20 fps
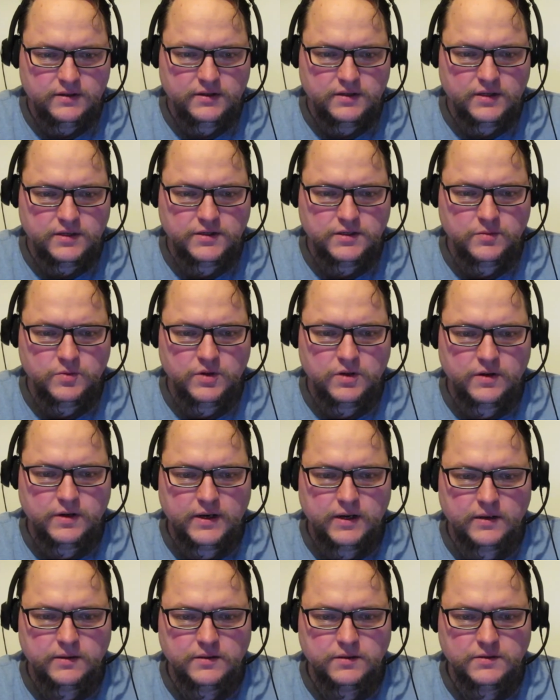Tenchi Muyo
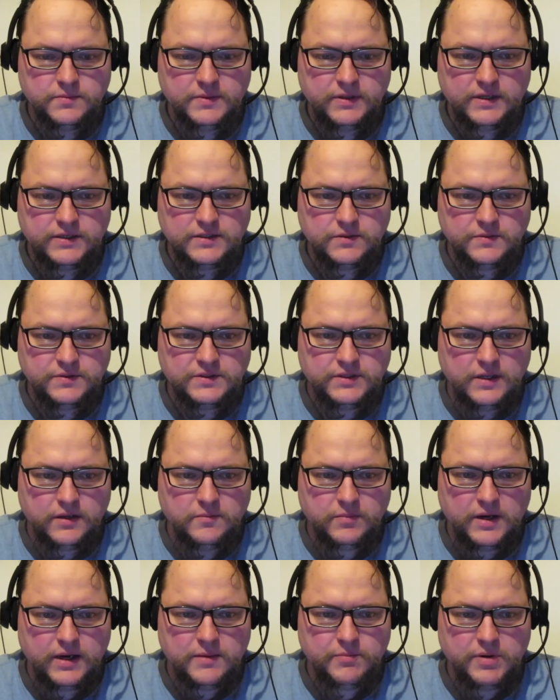characters because it was
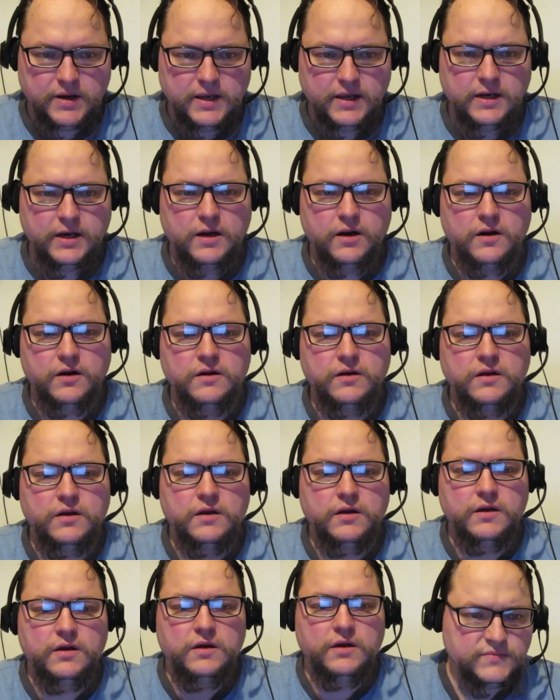done by Pioneer.
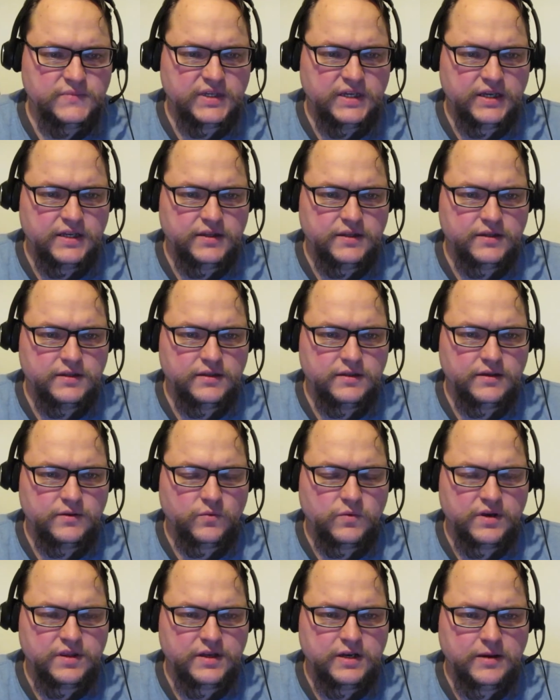And
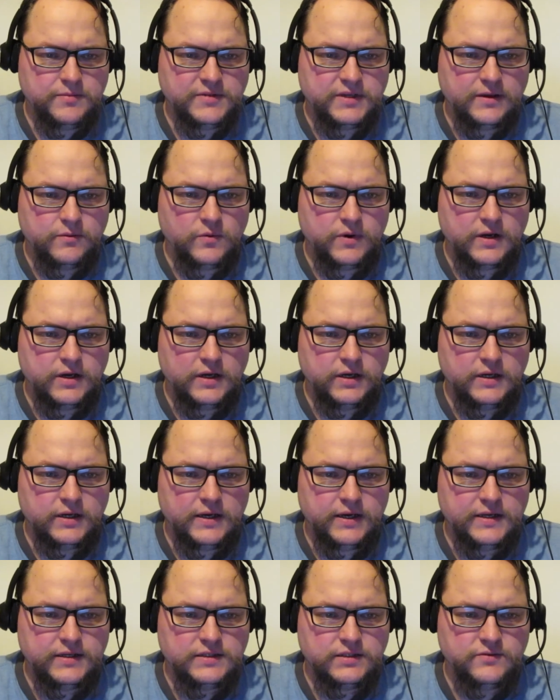one of the names I
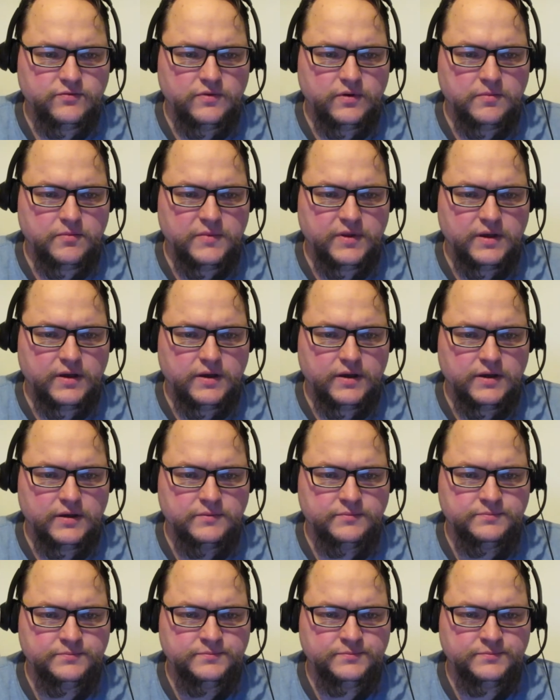recognized from the